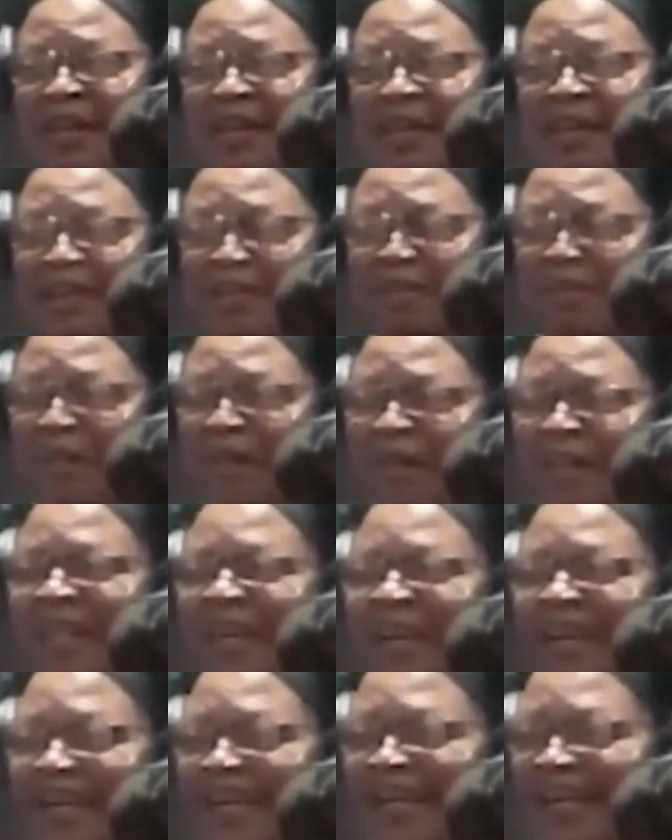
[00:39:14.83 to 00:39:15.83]
The
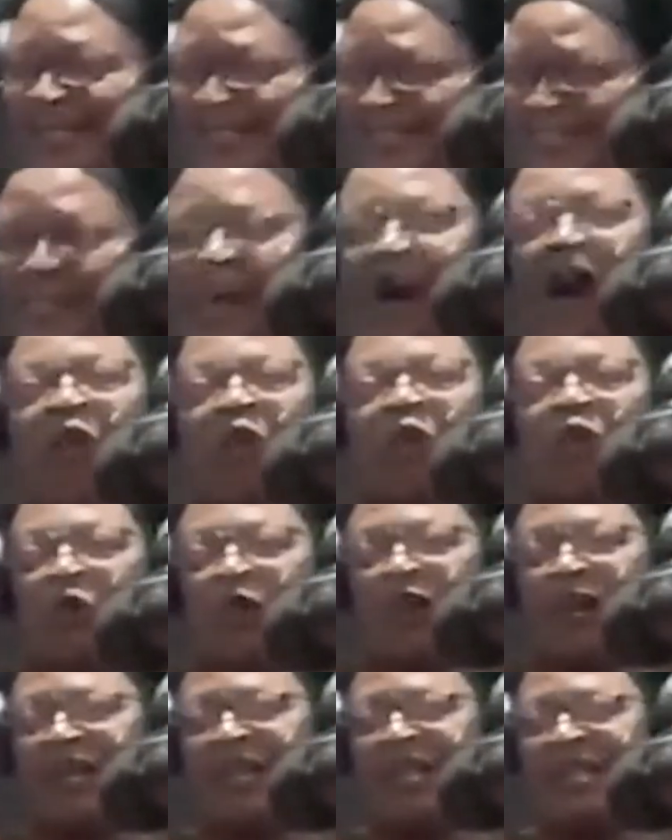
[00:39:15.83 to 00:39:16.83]
matter is how you
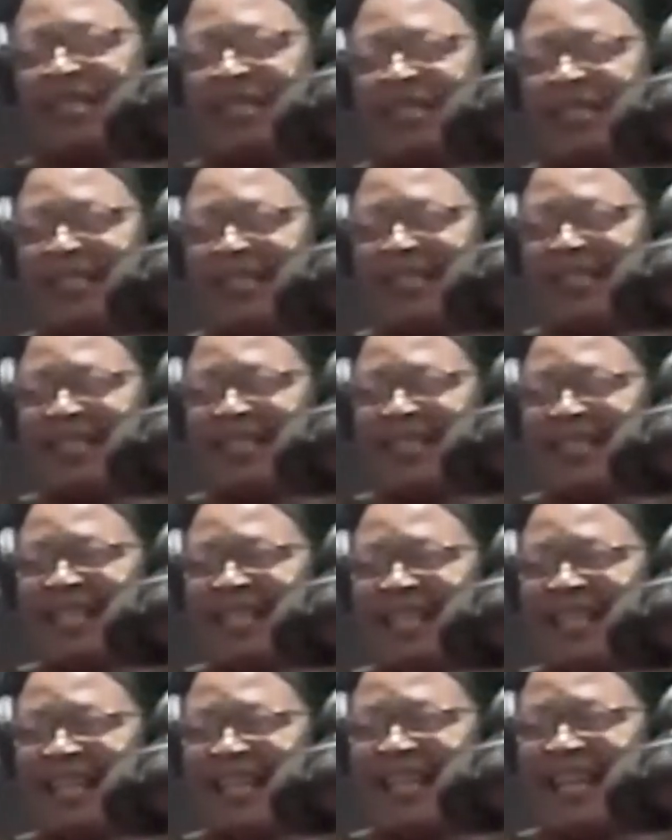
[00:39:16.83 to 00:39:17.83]
end it.
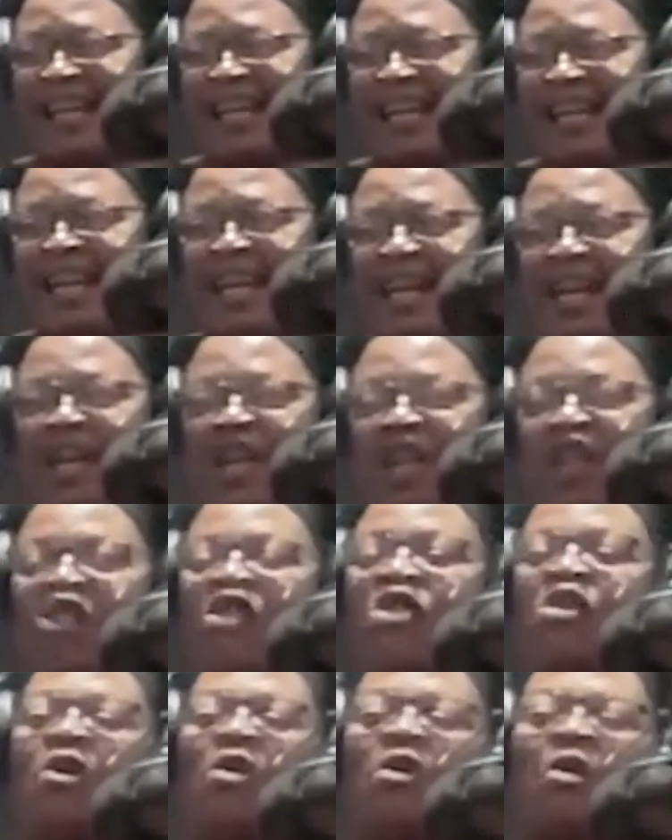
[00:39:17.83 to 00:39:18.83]

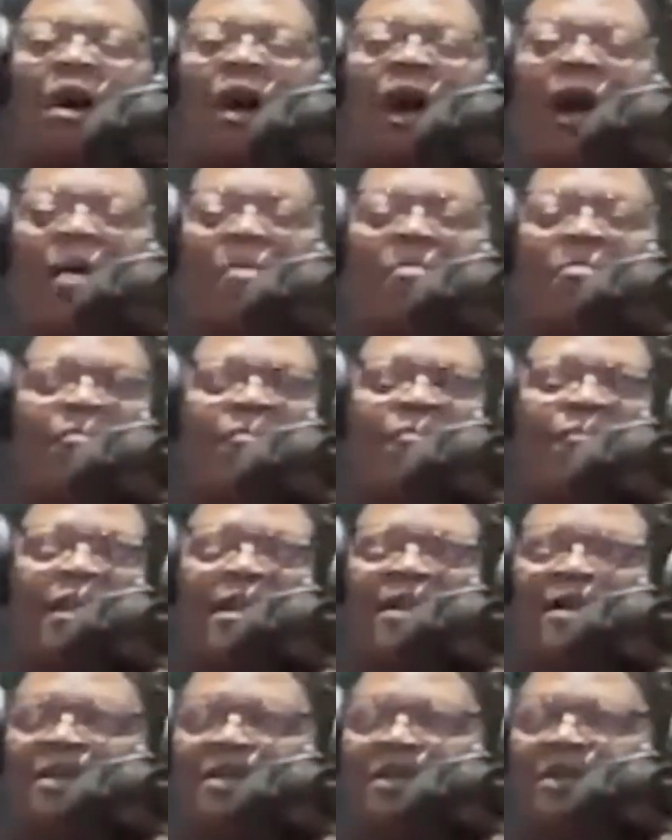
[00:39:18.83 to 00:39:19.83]
So I'm
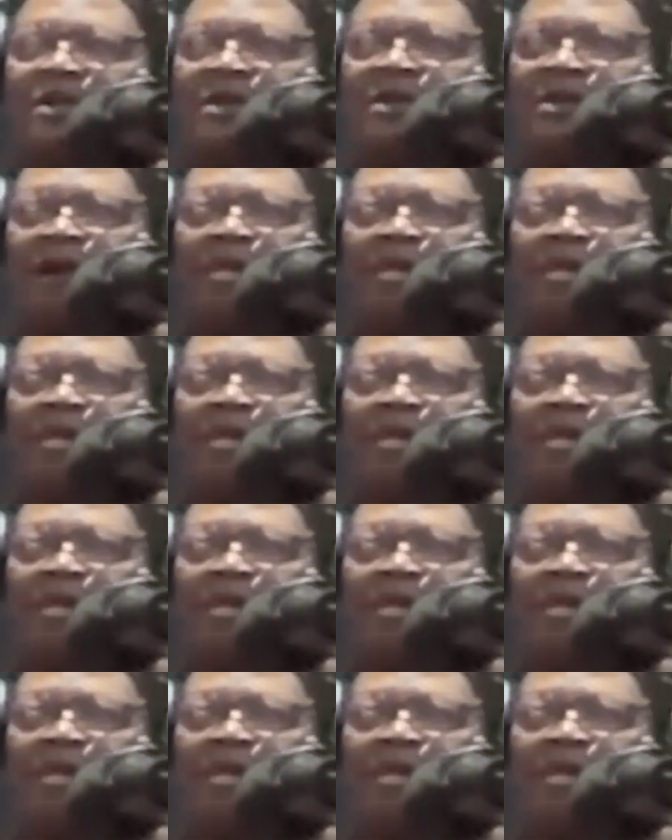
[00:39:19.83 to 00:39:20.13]
very